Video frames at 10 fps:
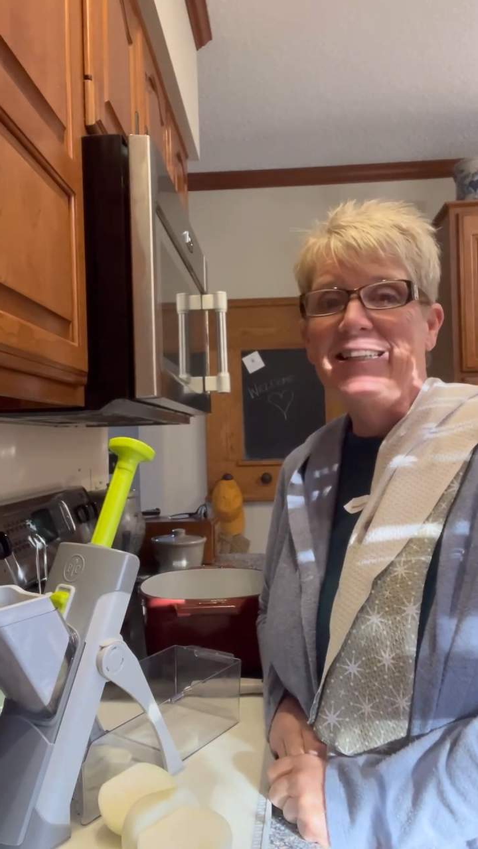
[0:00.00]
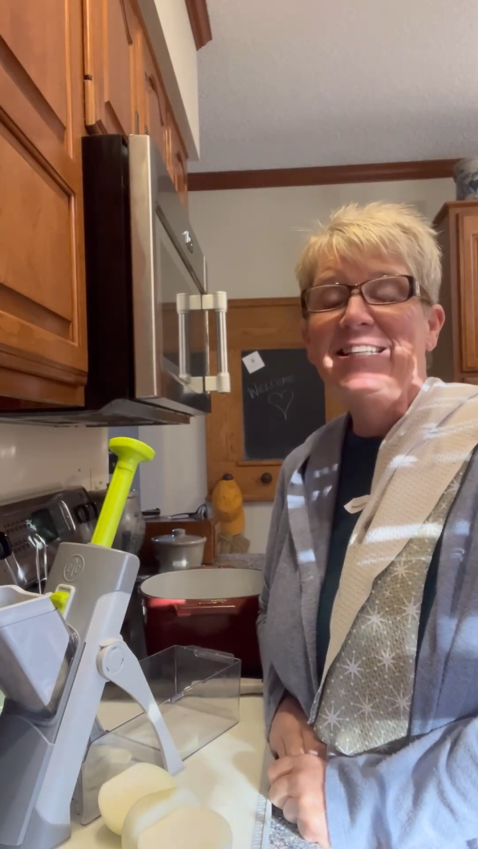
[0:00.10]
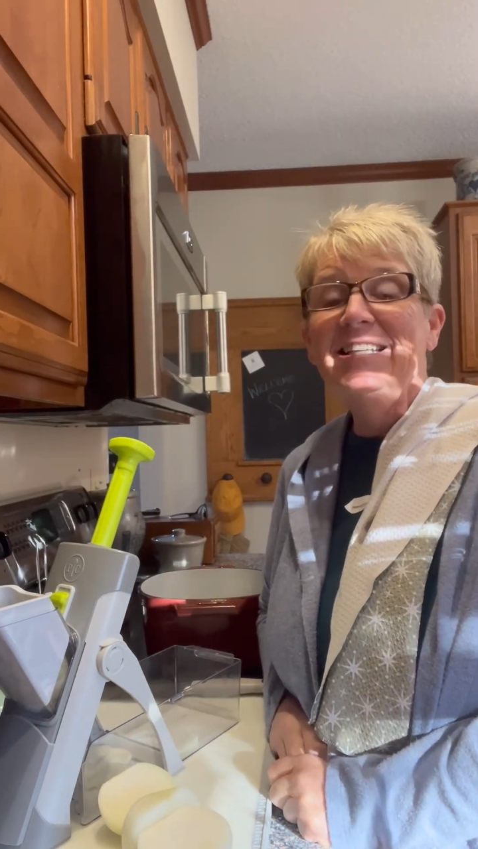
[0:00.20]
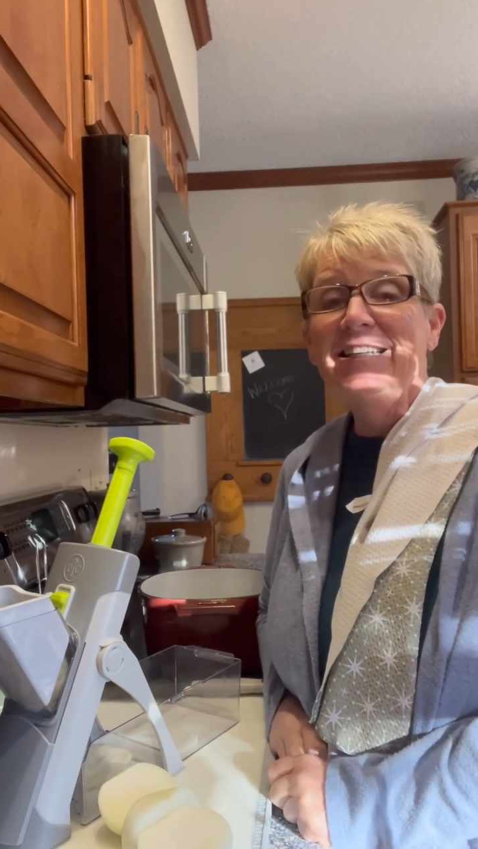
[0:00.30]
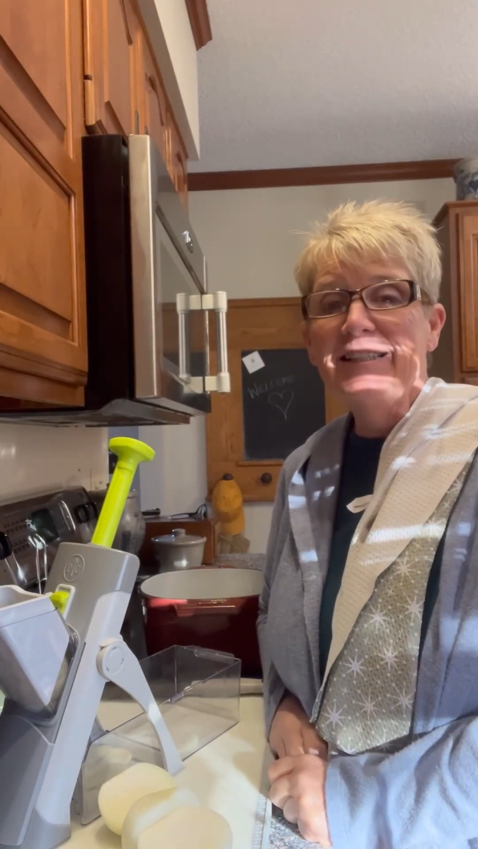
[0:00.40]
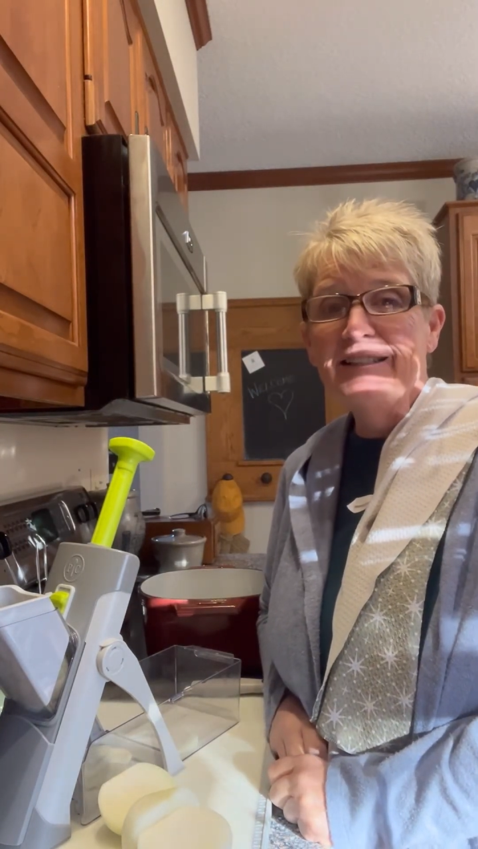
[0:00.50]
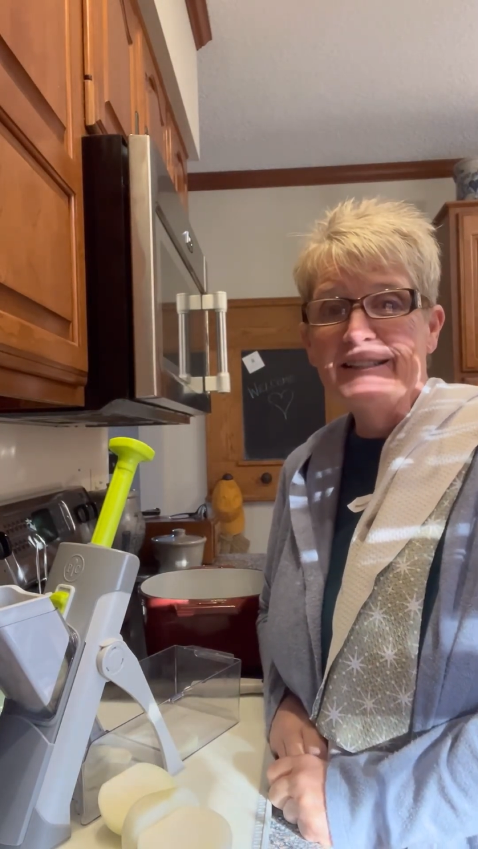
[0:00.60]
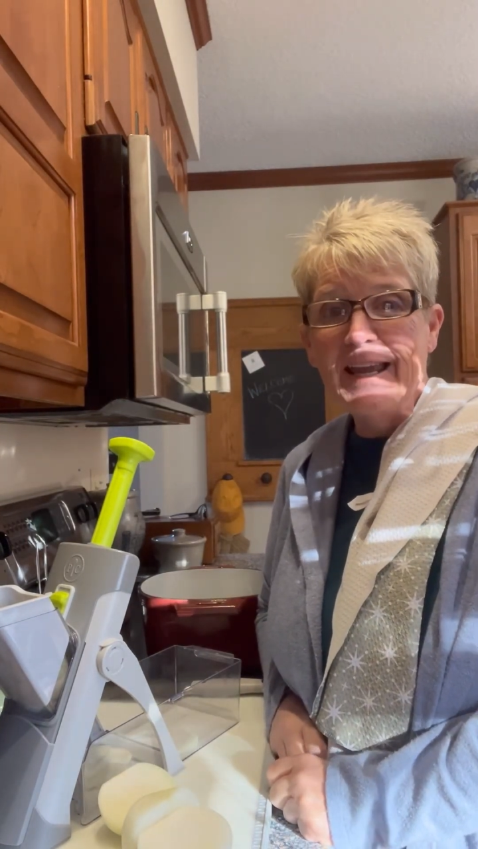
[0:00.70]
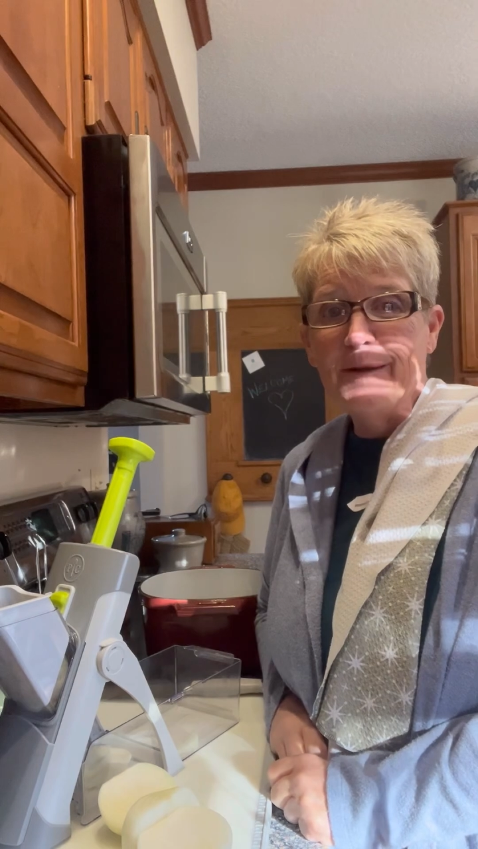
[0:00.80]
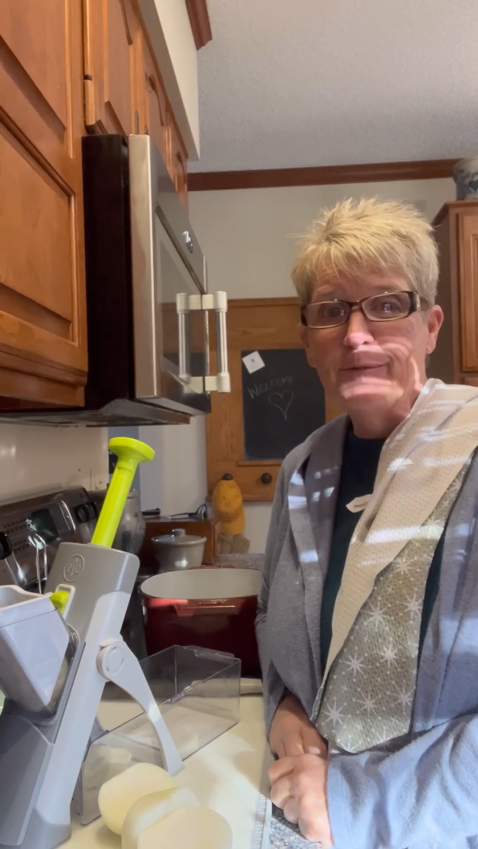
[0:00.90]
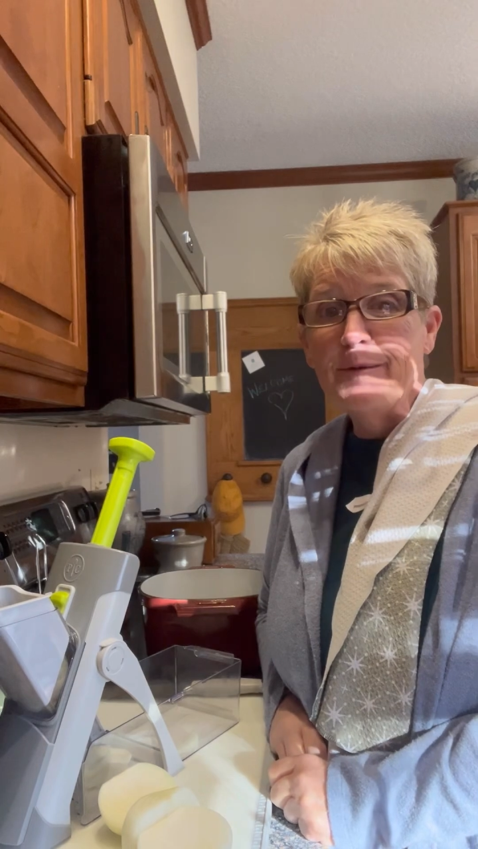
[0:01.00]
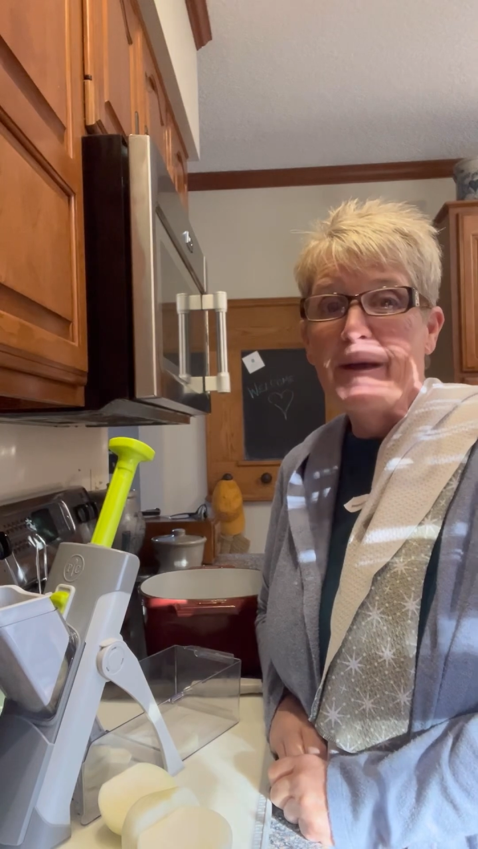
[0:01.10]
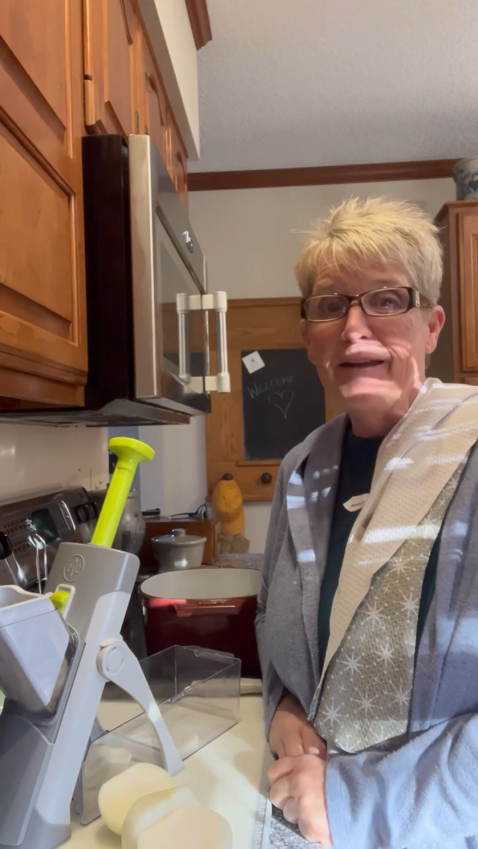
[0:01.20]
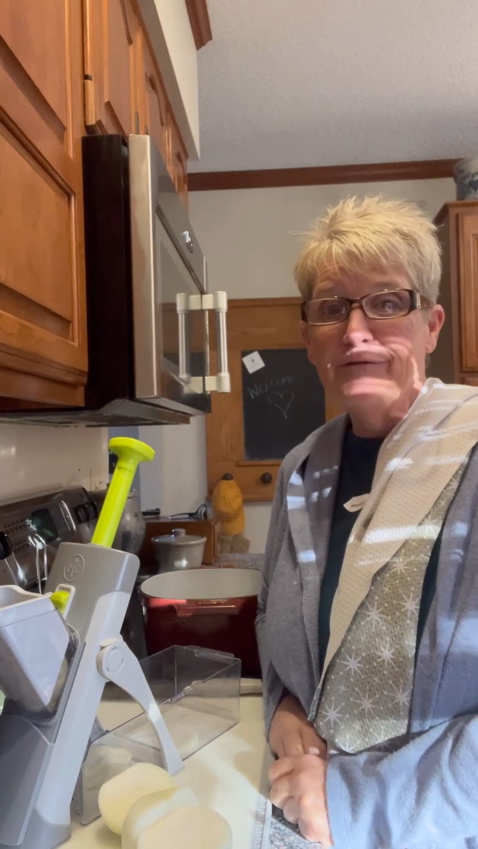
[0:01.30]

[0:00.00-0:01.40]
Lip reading: It is a ribeye